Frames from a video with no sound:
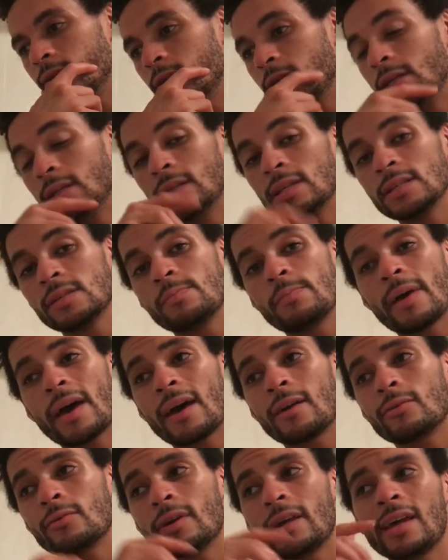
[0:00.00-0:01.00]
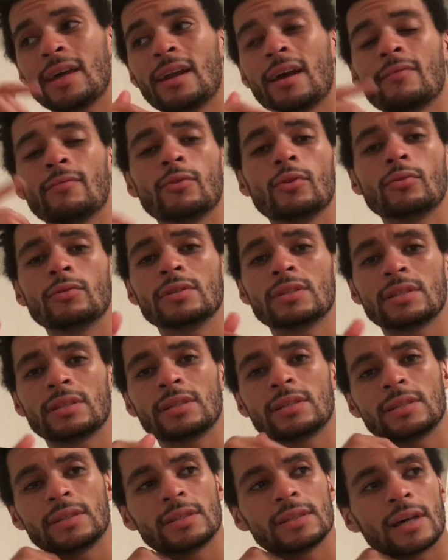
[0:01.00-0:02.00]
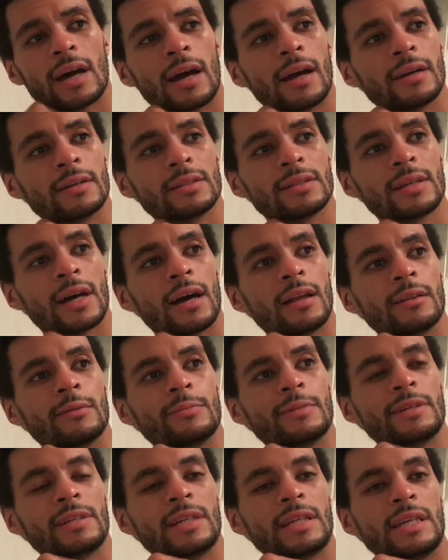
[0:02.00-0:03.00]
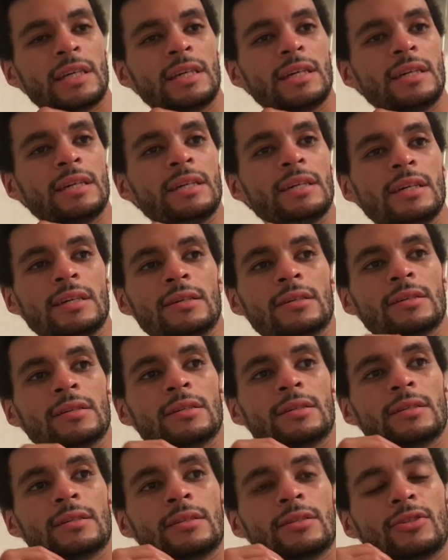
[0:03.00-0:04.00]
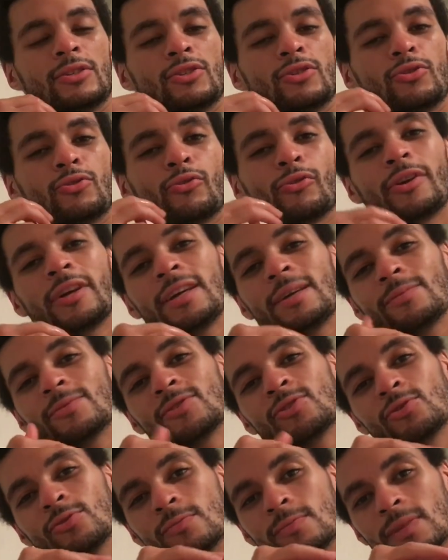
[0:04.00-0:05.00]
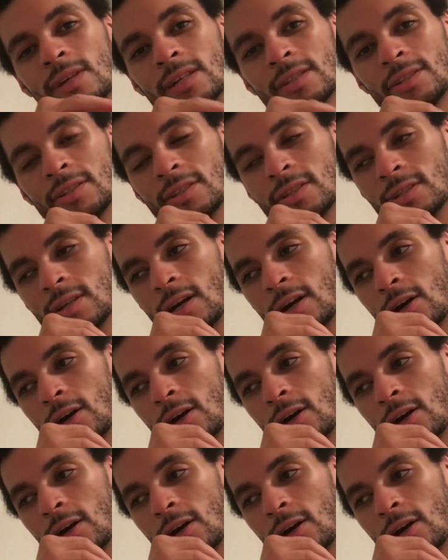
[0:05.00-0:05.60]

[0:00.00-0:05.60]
in this battle, and I've noticed this since Iron Solomon, he screams too much.